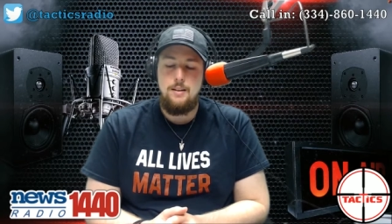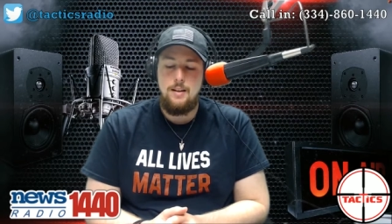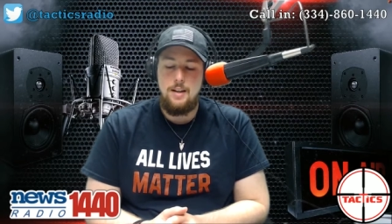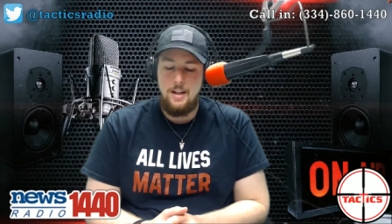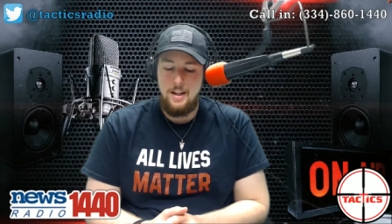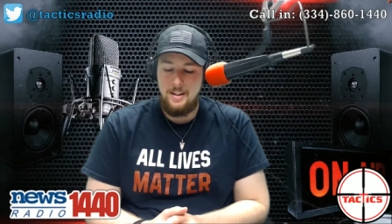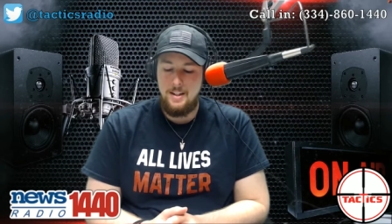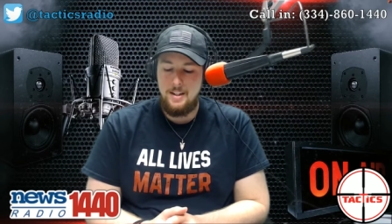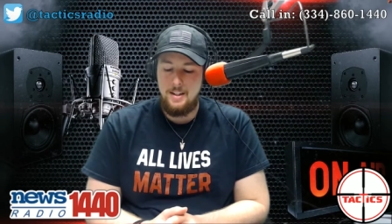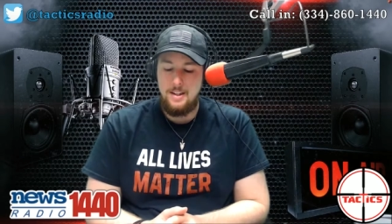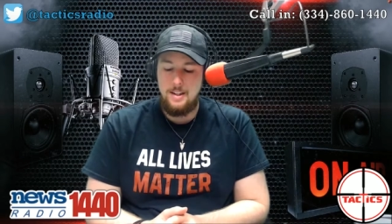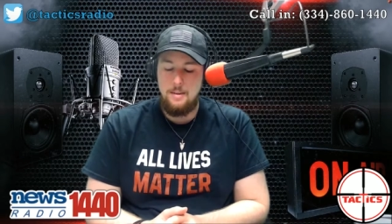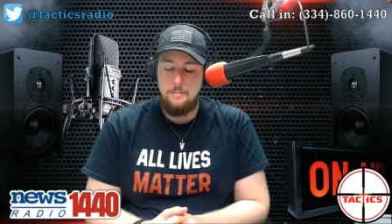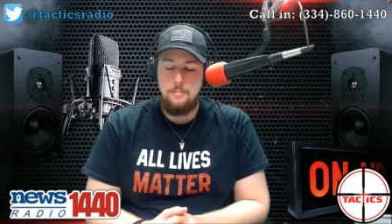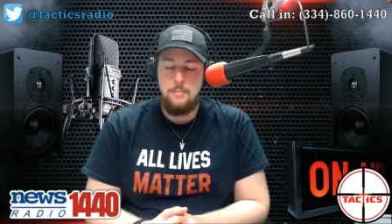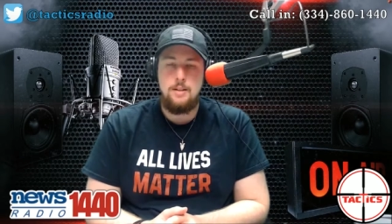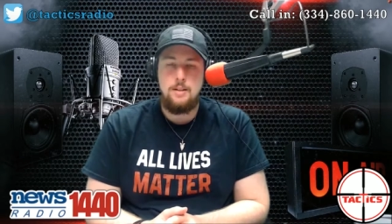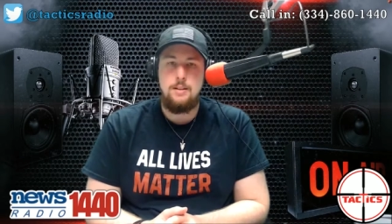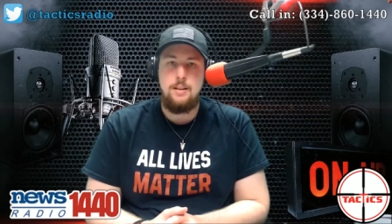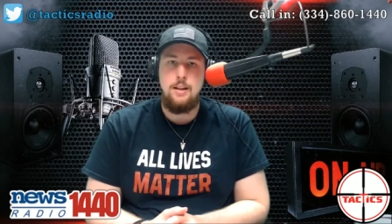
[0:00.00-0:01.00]
And I think that it
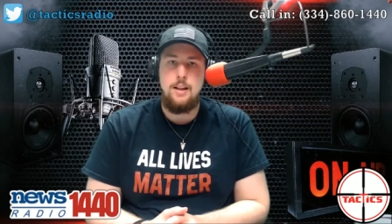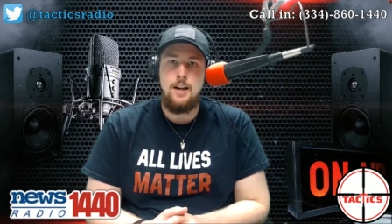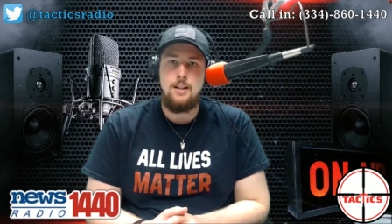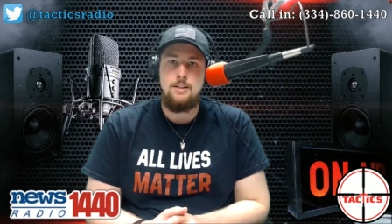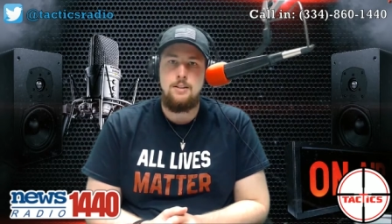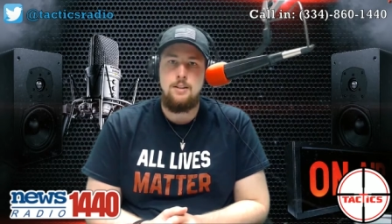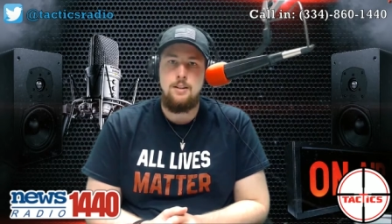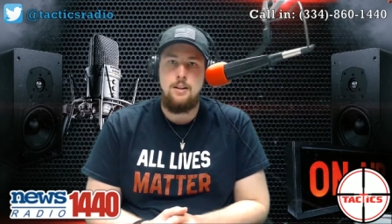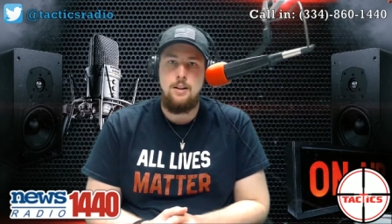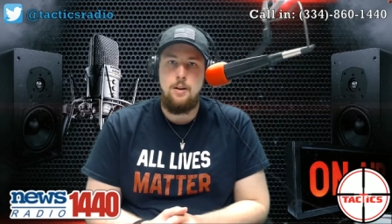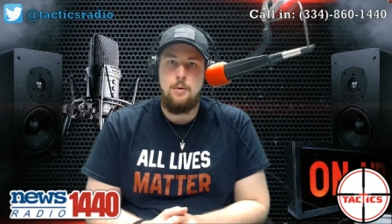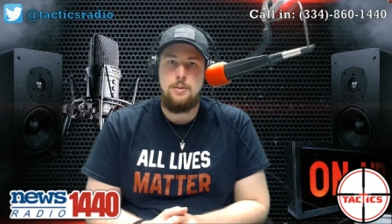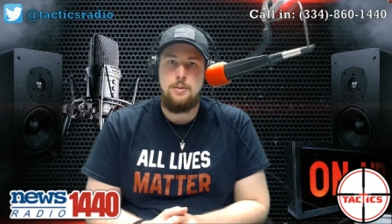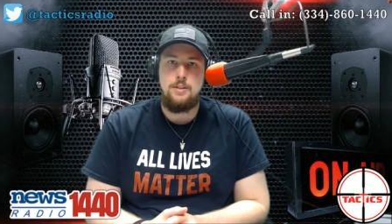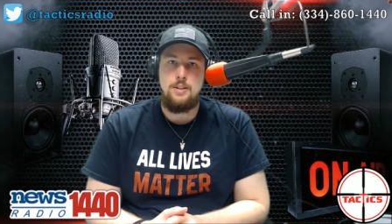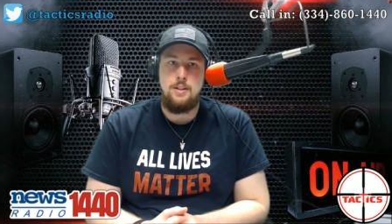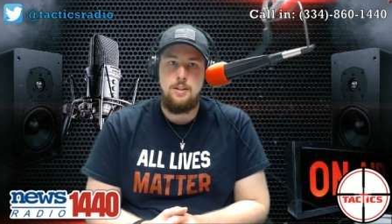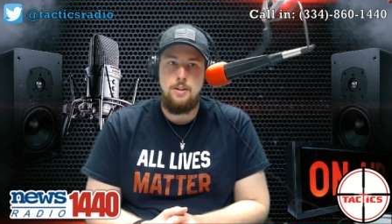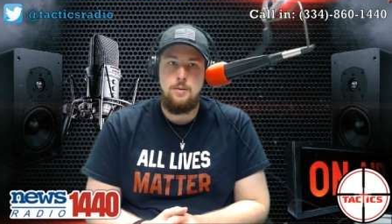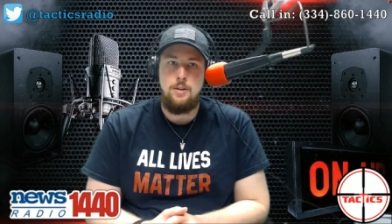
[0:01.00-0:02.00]
meant a lot to
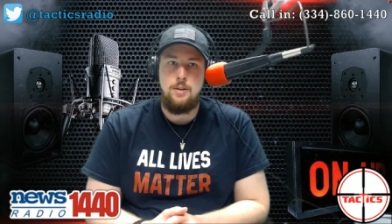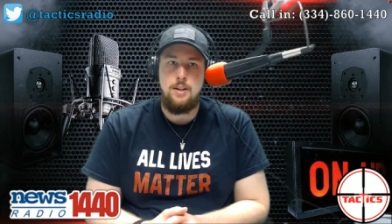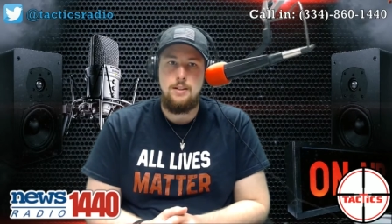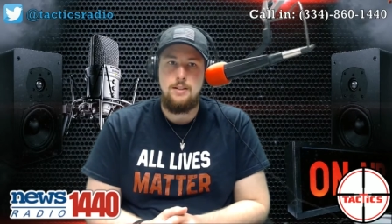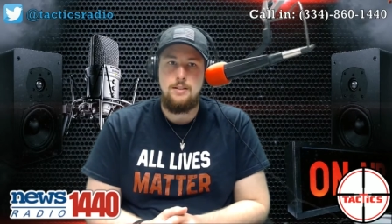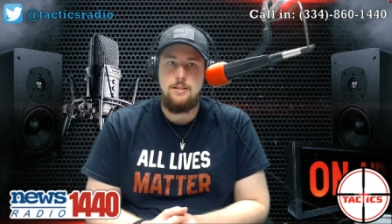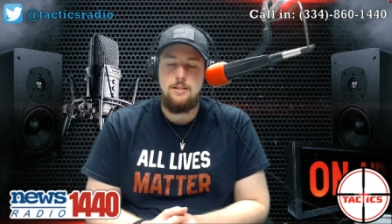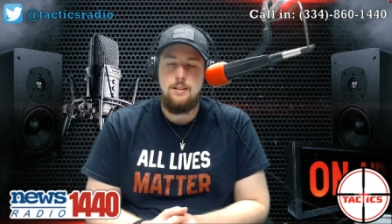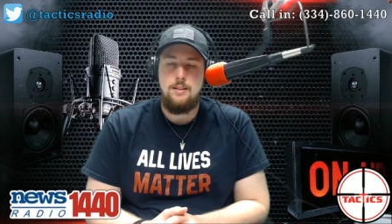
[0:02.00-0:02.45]
Lois and Eunice